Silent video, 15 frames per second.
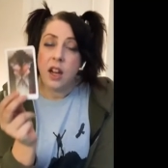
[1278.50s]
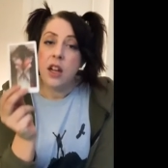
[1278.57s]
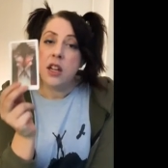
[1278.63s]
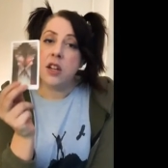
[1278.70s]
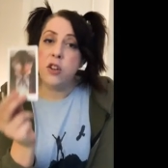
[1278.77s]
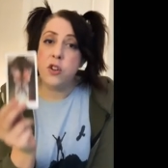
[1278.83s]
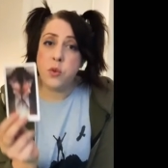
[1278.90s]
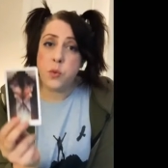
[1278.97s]
to
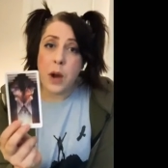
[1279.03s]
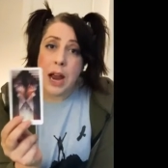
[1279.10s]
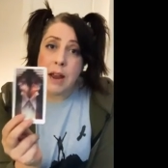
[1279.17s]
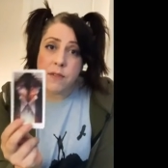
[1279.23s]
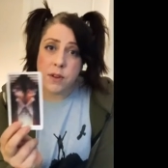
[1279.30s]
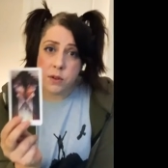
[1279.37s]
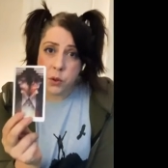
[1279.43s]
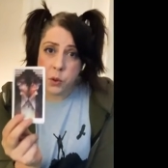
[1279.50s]
drive
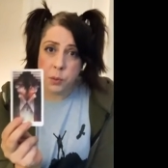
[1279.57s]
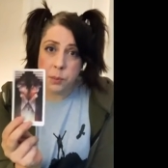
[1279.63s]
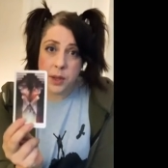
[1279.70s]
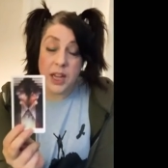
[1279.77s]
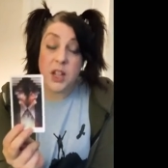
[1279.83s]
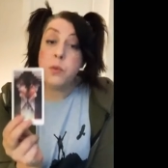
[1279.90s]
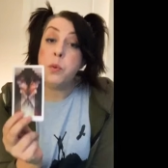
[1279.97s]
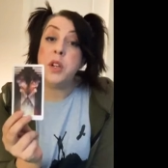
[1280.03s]
you to a
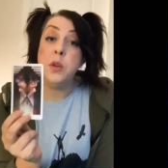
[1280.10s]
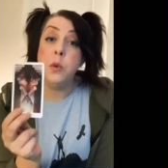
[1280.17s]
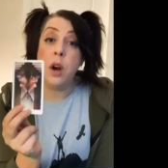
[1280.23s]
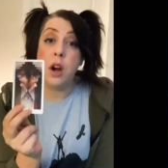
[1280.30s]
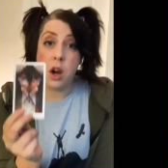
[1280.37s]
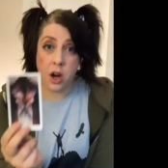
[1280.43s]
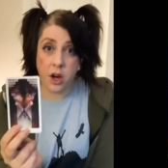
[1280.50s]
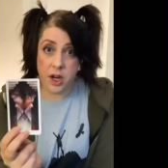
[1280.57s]
place where you are
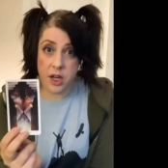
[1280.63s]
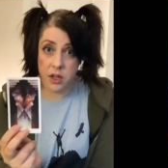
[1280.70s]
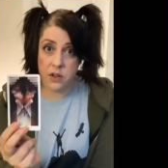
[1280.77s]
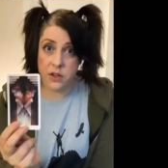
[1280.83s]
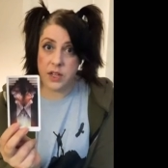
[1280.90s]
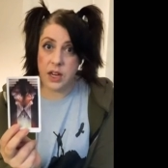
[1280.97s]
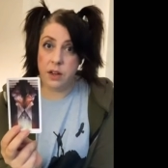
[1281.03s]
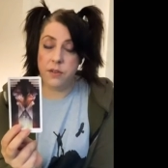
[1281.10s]
hurting
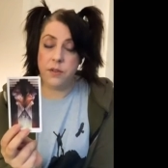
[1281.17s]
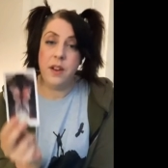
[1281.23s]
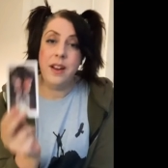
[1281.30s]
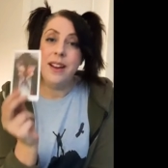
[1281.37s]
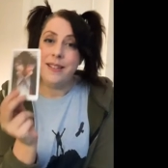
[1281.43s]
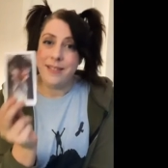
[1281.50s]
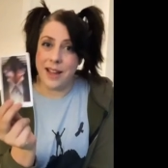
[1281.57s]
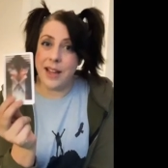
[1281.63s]
yourself.
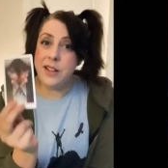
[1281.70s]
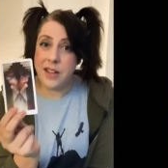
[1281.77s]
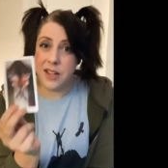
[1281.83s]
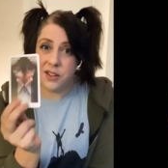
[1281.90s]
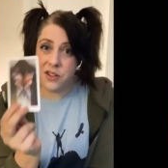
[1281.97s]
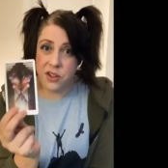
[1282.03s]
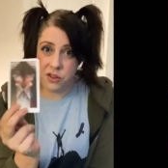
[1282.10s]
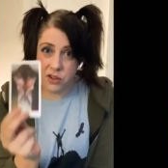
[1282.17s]
That is
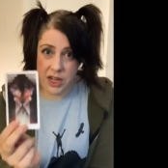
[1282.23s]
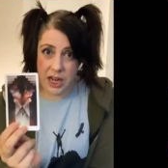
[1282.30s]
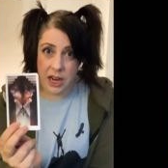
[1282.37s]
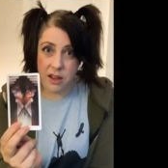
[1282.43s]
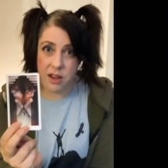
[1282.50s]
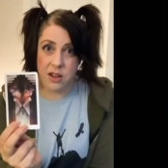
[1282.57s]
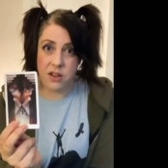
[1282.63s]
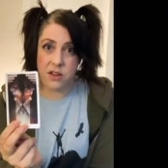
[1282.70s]
your
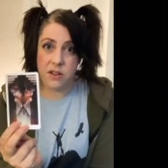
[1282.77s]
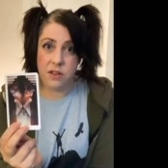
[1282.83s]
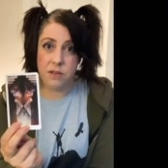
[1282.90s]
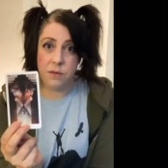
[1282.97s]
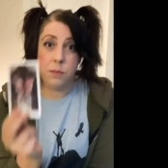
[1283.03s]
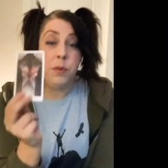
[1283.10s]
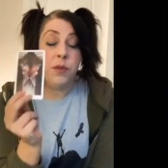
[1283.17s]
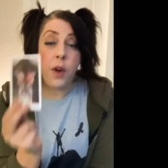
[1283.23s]
challenge.
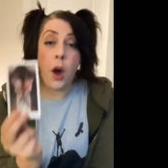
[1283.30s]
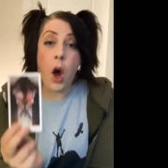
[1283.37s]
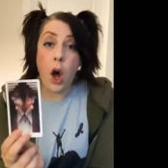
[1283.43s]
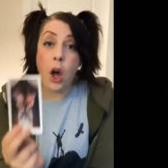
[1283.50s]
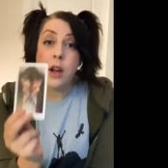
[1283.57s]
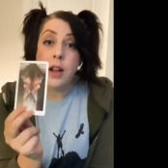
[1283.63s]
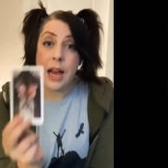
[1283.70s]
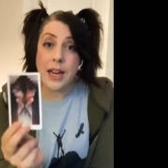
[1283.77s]
We've all
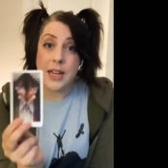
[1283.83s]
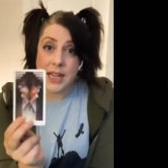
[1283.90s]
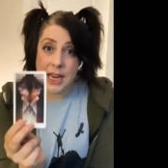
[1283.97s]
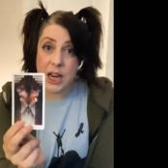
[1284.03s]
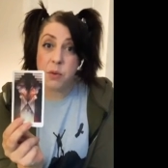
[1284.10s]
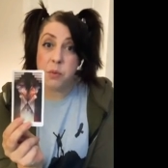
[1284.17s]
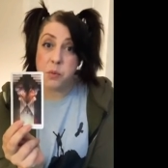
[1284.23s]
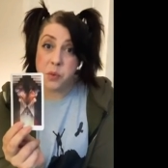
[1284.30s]
got to take
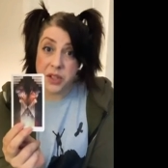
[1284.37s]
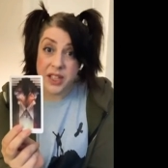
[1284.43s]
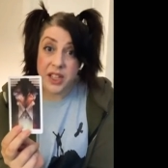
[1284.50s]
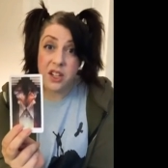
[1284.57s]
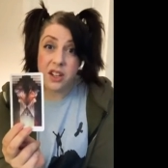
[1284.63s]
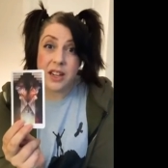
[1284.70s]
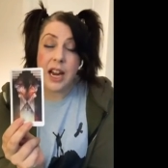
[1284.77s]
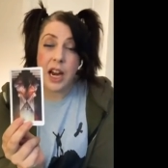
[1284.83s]
really
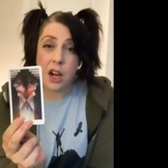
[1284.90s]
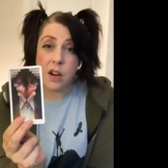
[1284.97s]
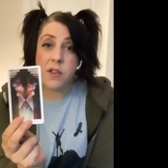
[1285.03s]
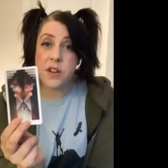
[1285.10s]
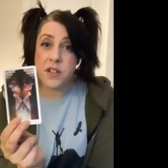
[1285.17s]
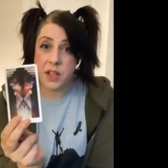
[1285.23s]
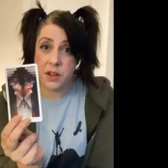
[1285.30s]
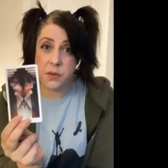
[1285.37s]
good care of
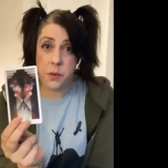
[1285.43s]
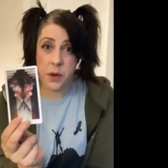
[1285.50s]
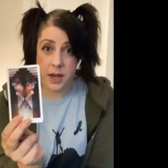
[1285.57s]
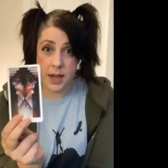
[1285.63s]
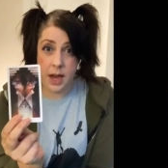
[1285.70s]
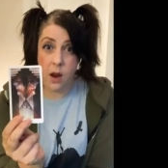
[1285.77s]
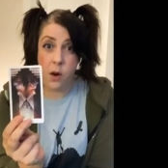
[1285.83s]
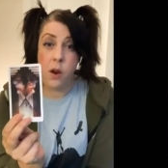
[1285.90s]
ourselves right
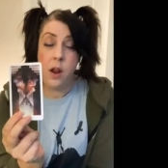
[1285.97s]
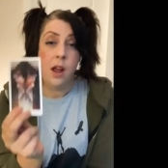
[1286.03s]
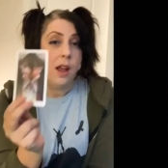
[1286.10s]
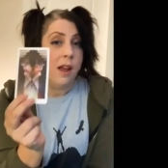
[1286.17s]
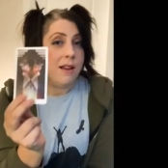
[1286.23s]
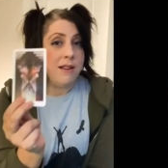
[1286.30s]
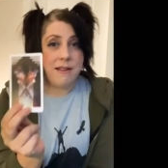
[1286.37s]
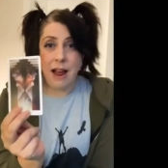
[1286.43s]
now.
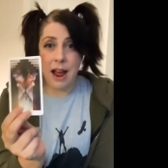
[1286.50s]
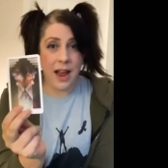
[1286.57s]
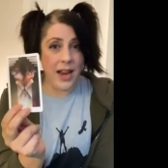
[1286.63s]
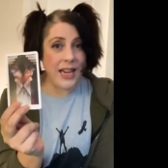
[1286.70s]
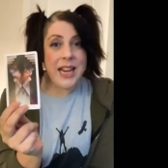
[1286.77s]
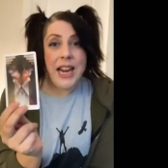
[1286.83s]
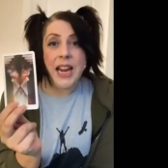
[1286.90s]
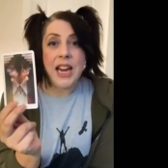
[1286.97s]
Not
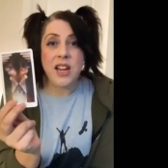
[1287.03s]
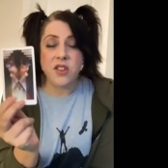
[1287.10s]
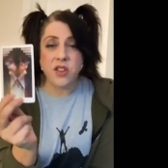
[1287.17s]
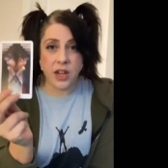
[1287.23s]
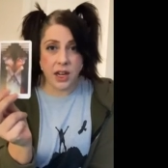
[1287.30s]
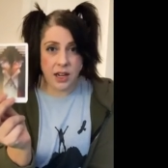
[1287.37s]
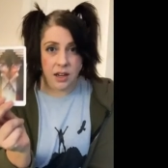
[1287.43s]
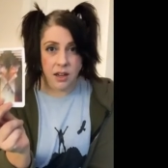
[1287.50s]
engage
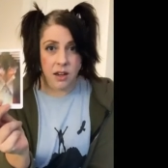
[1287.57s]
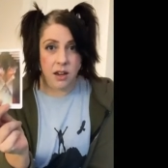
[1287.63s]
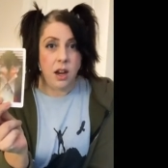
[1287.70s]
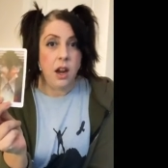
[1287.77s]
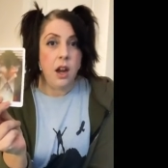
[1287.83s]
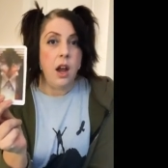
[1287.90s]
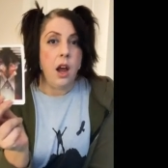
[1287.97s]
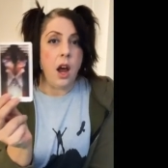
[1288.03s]
in
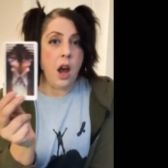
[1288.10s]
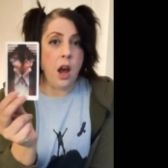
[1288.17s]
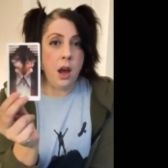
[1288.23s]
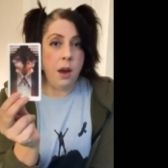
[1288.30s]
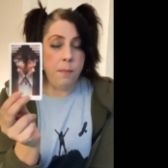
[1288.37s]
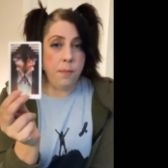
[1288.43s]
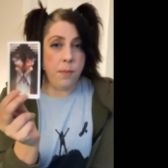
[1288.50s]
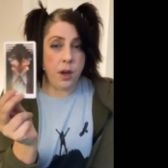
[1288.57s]

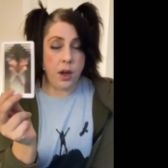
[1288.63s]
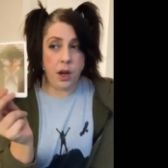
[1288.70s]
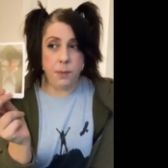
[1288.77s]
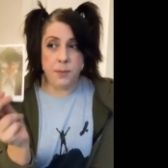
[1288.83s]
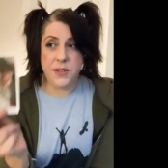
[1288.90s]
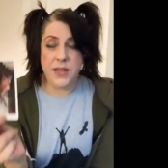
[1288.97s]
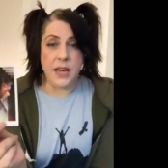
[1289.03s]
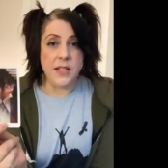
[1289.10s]

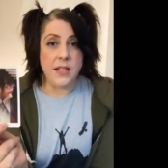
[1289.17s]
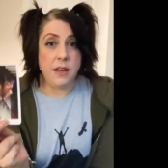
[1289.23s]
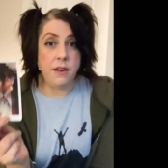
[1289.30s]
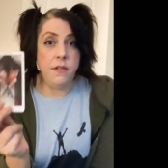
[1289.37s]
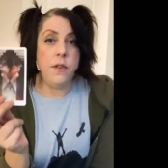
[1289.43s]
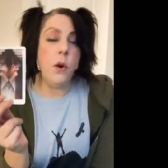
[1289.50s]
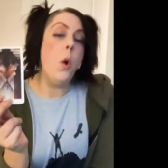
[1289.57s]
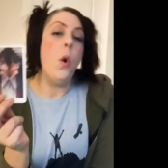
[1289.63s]

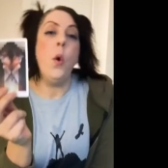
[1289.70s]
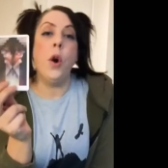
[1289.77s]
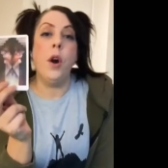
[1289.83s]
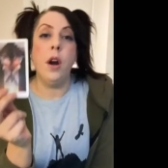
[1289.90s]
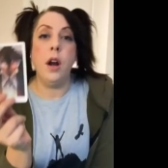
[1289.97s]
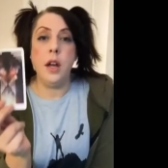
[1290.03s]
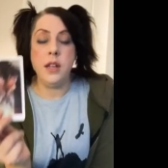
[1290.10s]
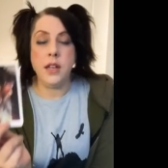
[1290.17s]
obsessive or
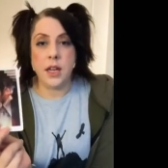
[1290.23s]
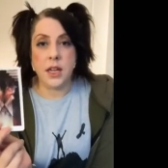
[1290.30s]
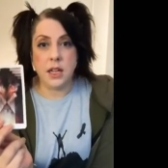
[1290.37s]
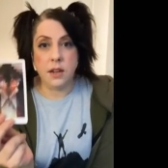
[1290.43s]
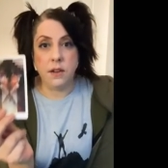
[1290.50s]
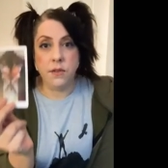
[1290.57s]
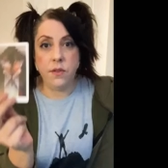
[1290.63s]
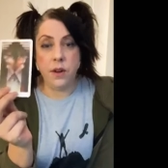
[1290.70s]

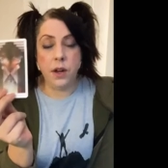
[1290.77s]
addictive